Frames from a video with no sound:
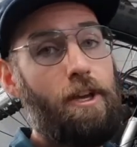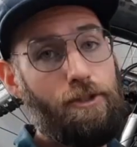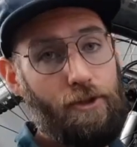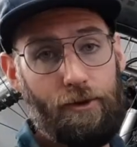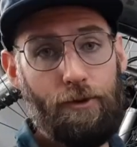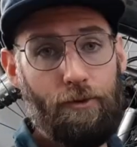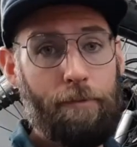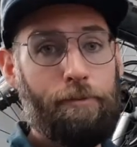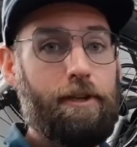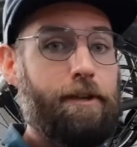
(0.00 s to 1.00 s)
to the
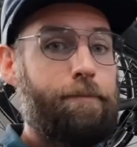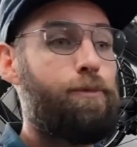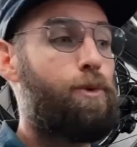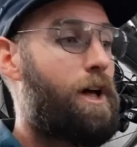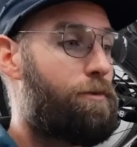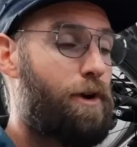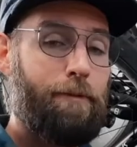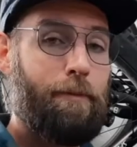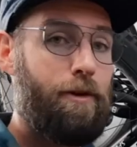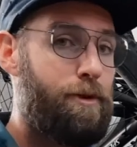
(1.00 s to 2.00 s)
Ripley. Well, I
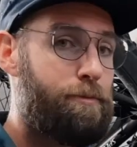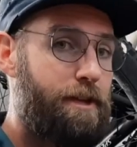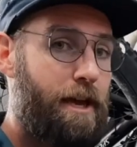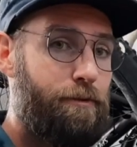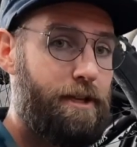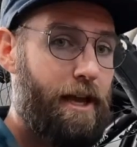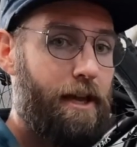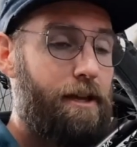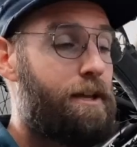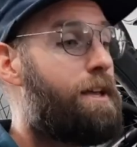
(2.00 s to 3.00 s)
ride my Ripley every
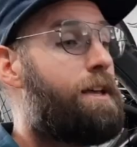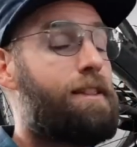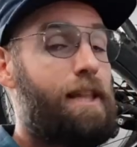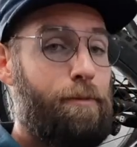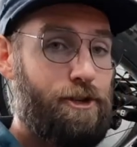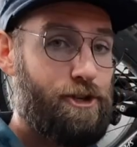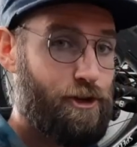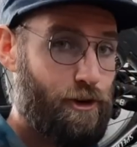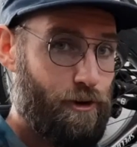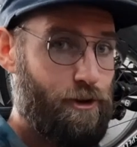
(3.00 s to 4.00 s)
day. Let me
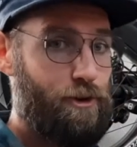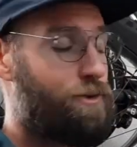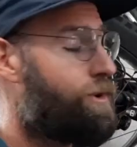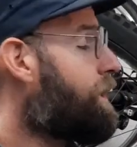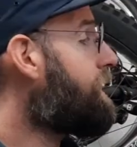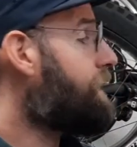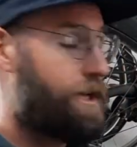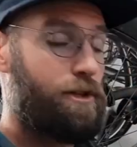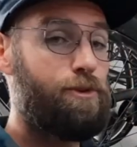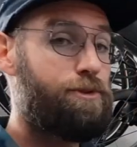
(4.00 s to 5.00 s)
assure you,
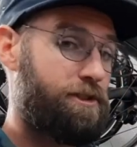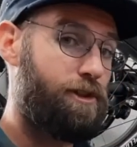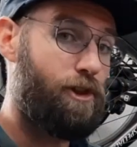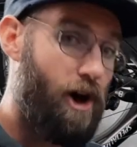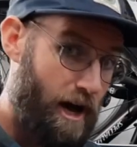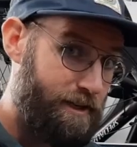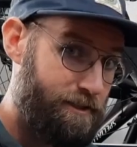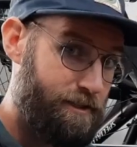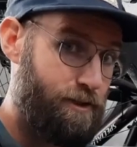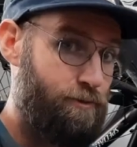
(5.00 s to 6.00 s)
it loses a lot
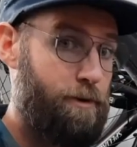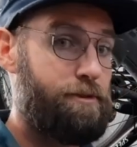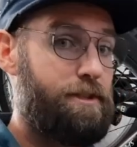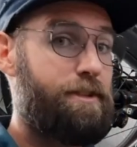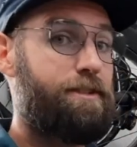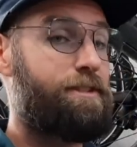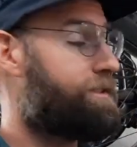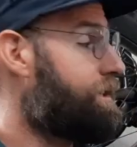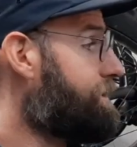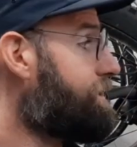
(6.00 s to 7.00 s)
to the Ripley. This
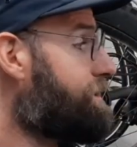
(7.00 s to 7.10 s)
does